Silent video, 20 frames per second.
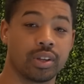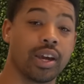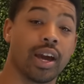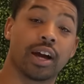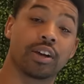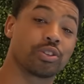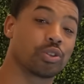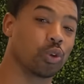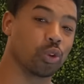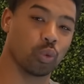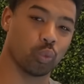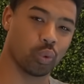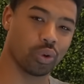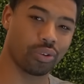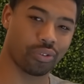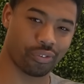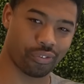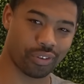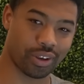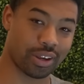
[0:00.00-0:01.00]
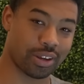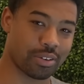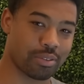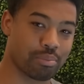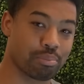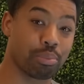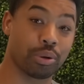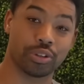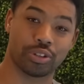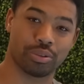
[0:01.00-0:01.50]
Yeah, so the wolf
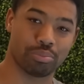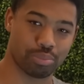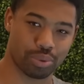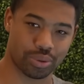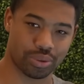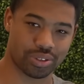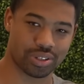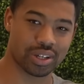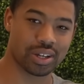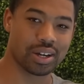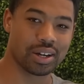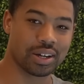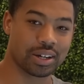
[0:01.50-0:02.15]
in Puss in Boots